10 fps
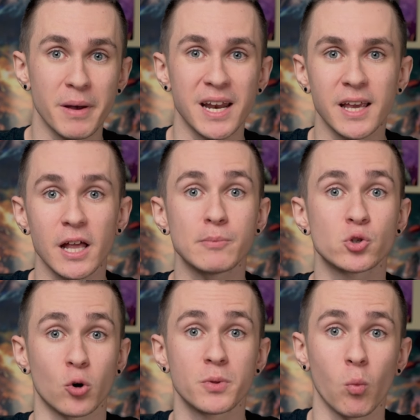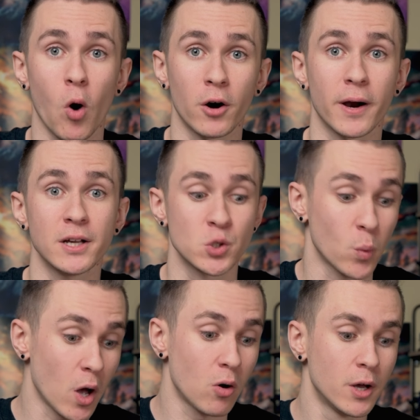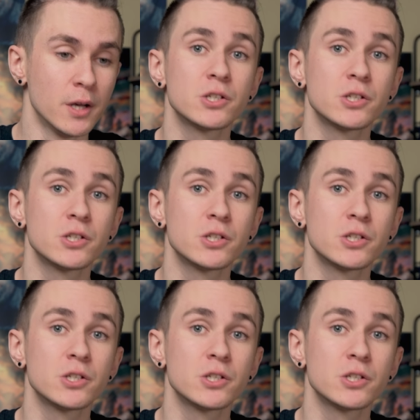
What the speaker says: and it can't absorb the water as well,